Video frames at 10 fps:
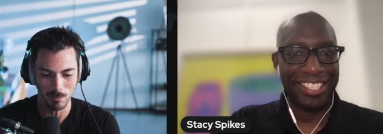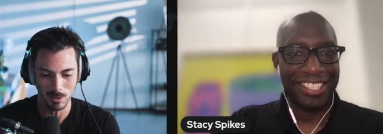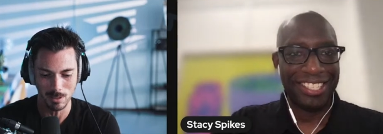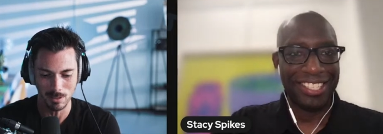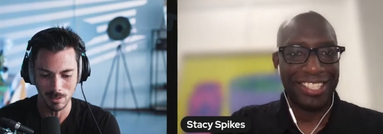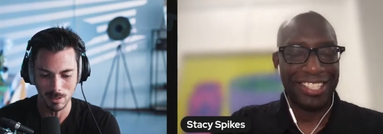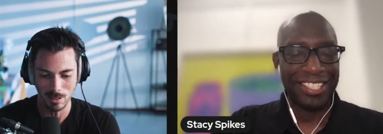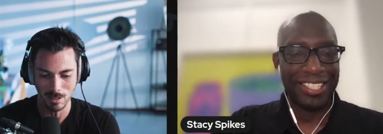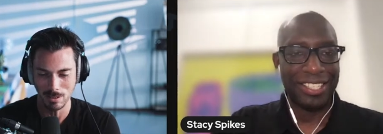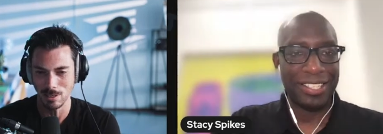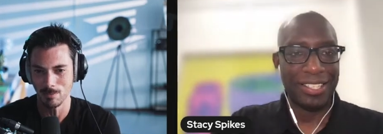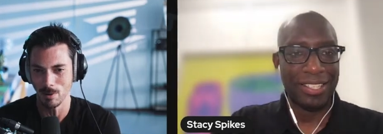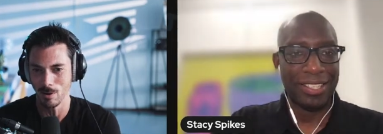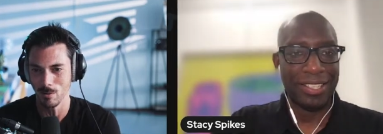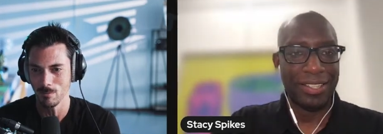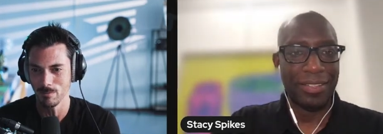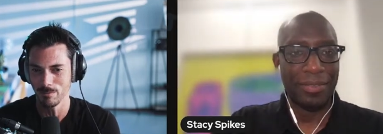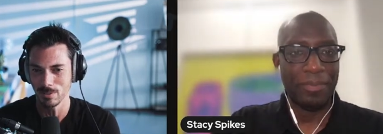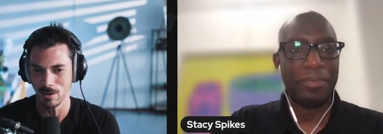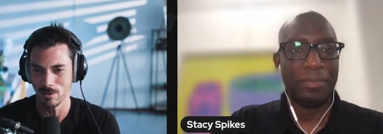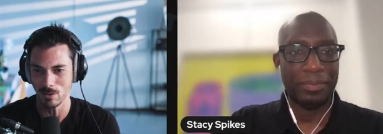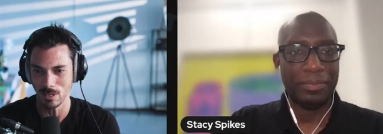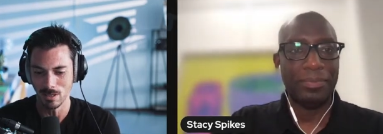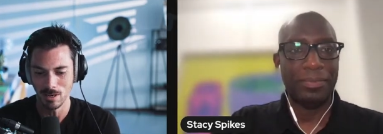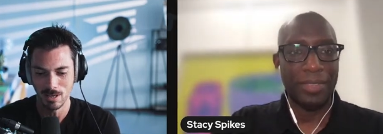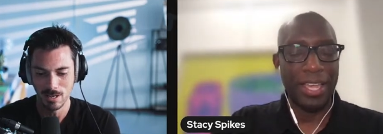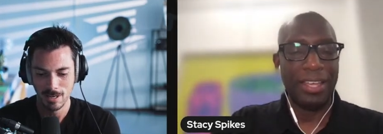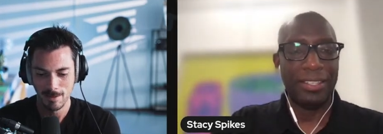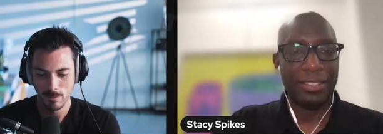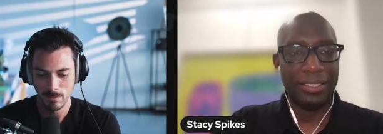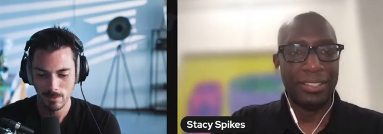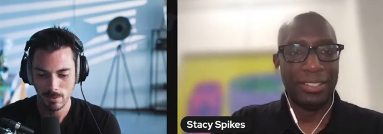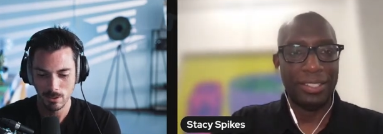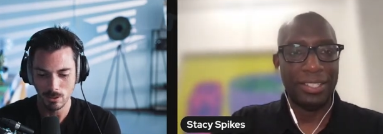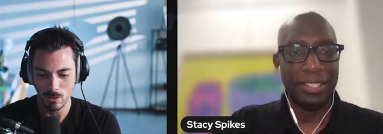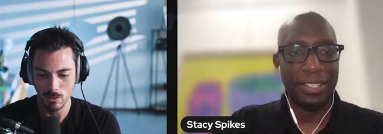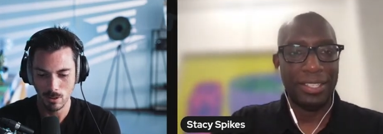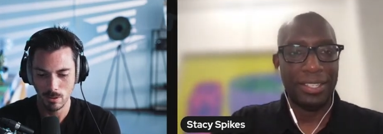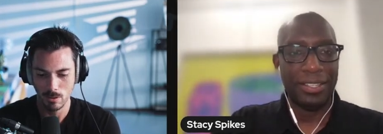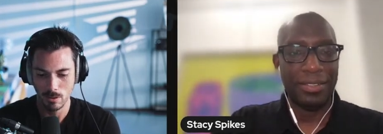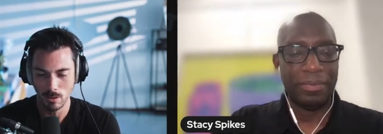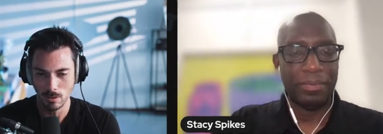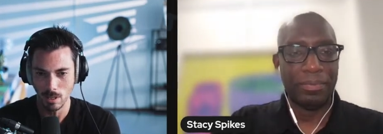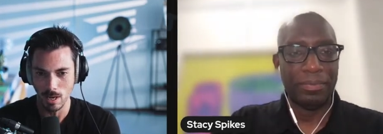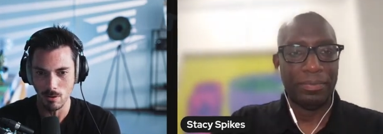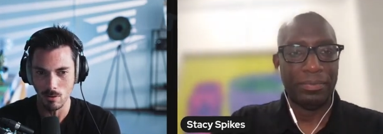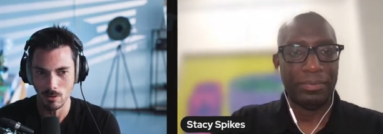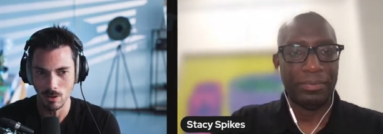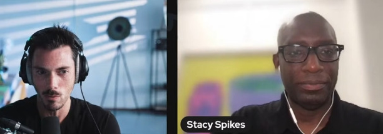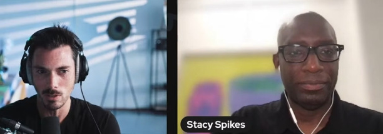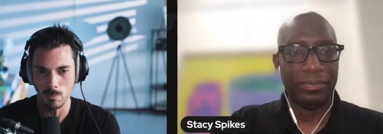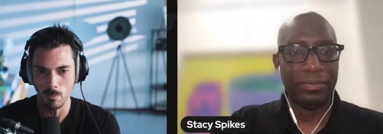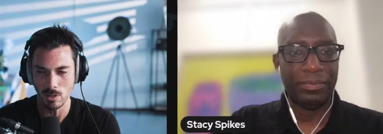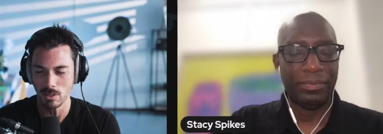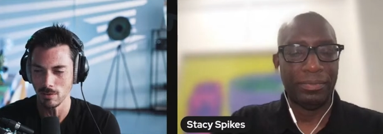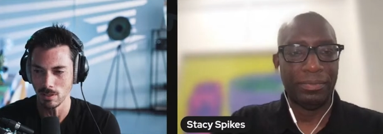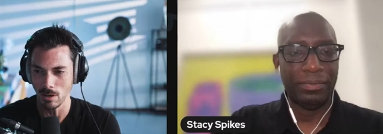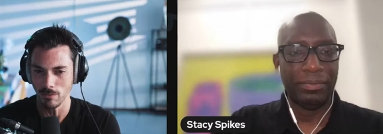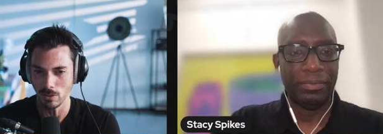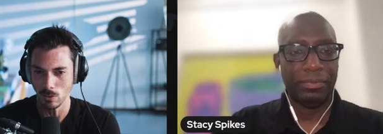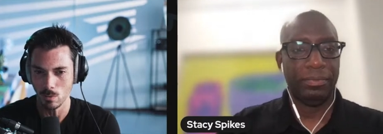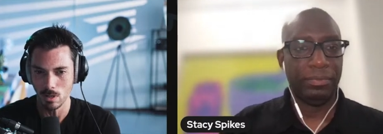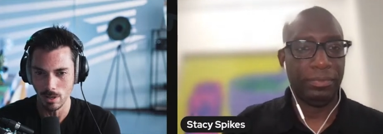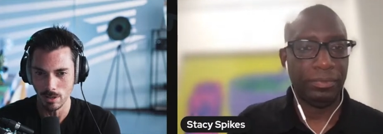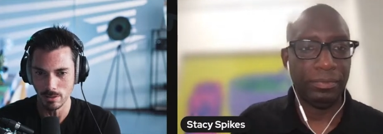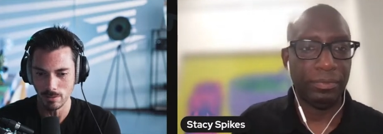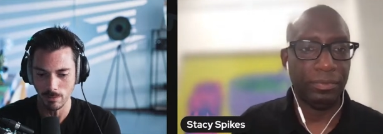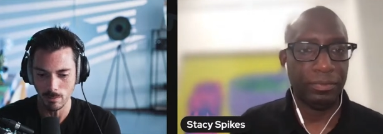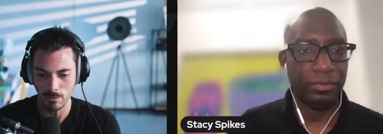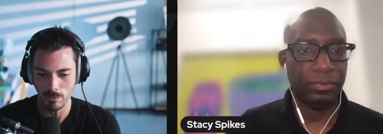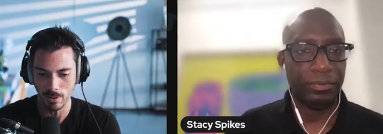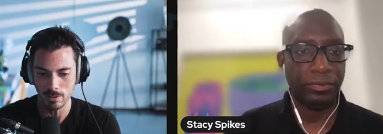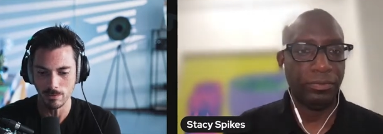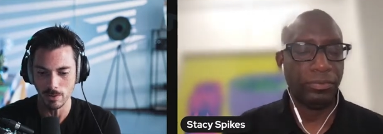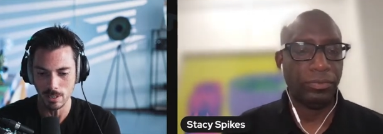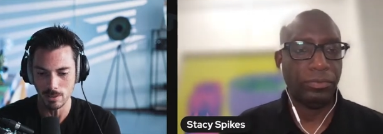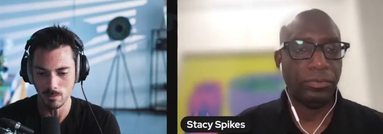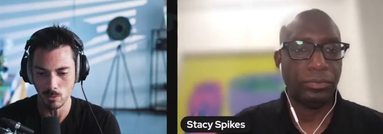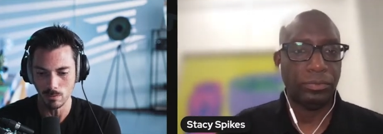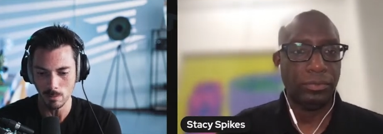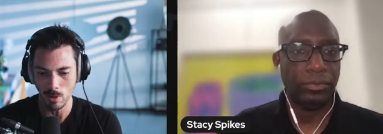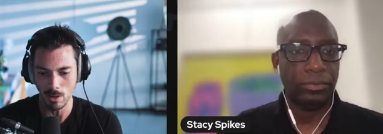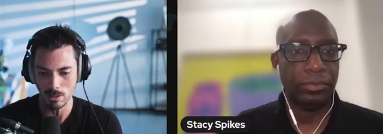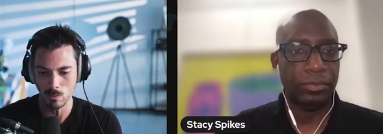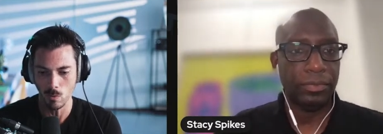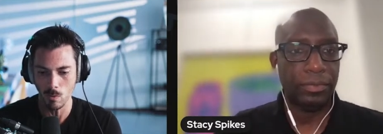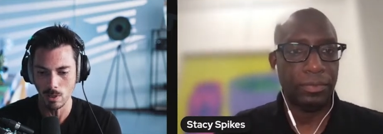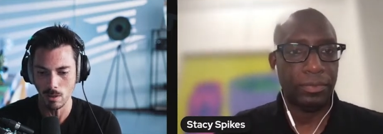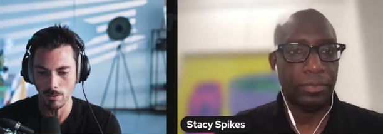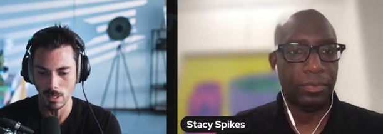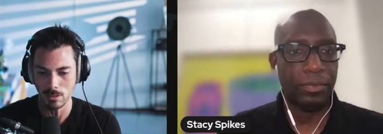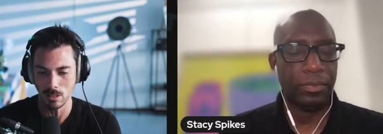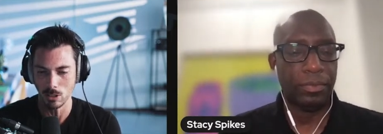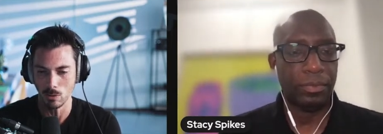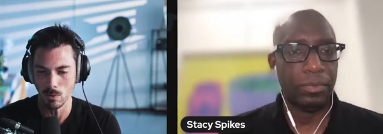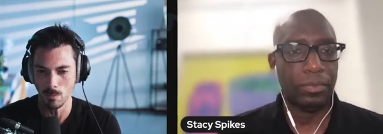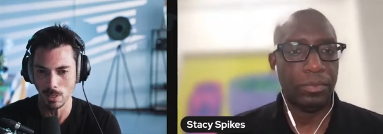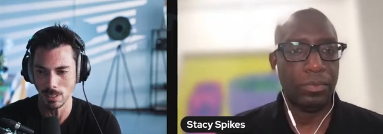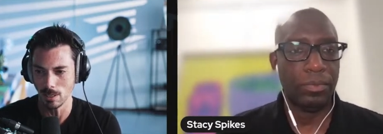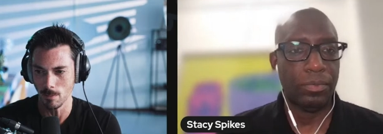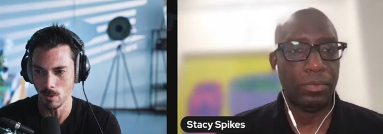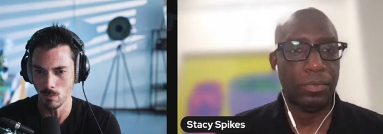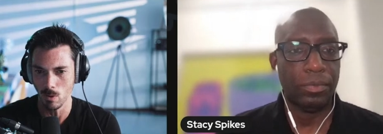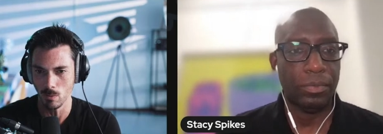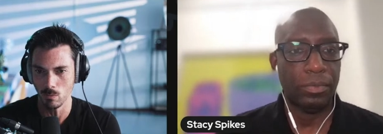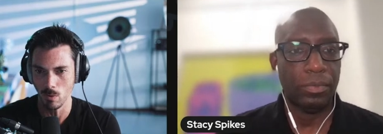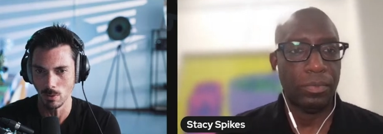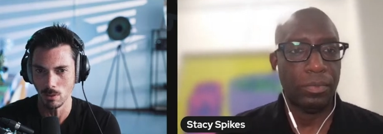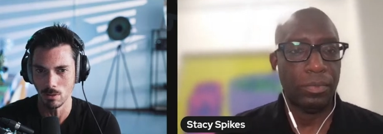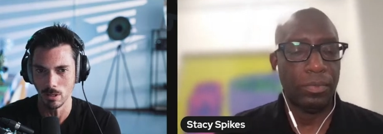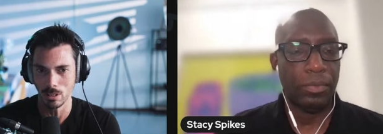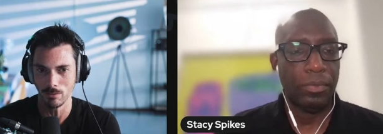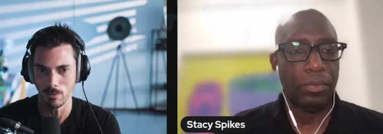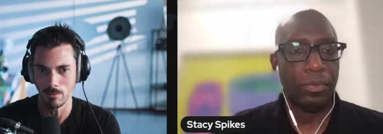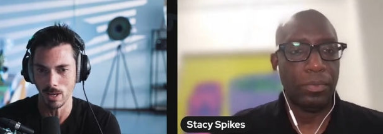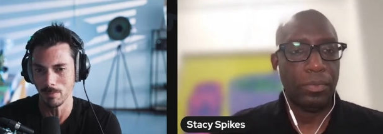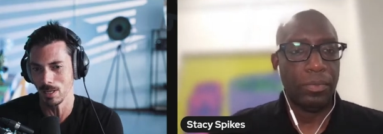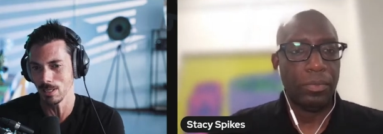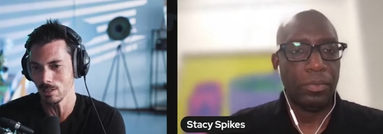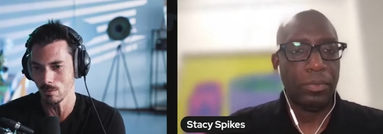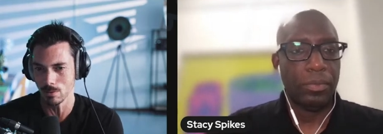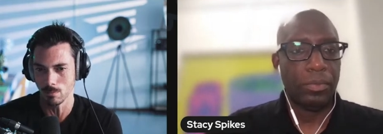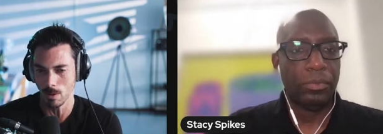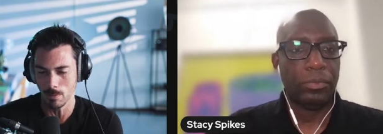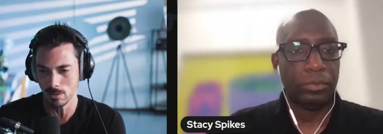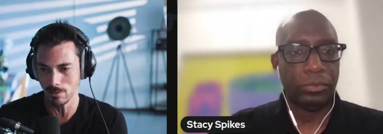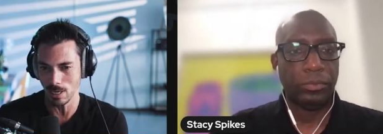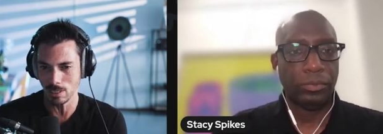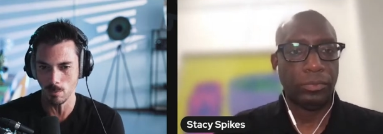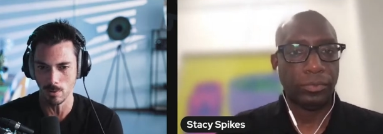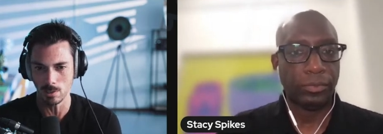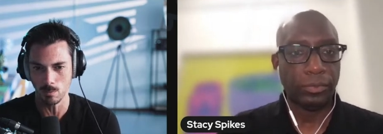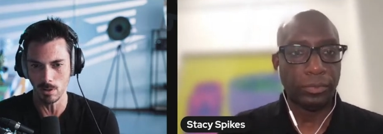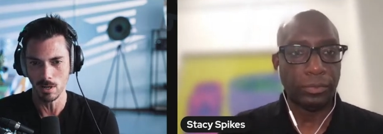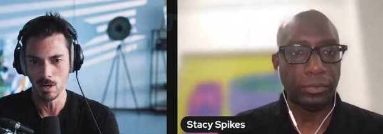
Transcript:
Speaker 1: because this is my home territory. Yeah. So there there was a bunch of stuff that you learned from the first phase of movie pass what were the things that you were picking up on what, what were you learning from i mean i guess there was a bunch of data points but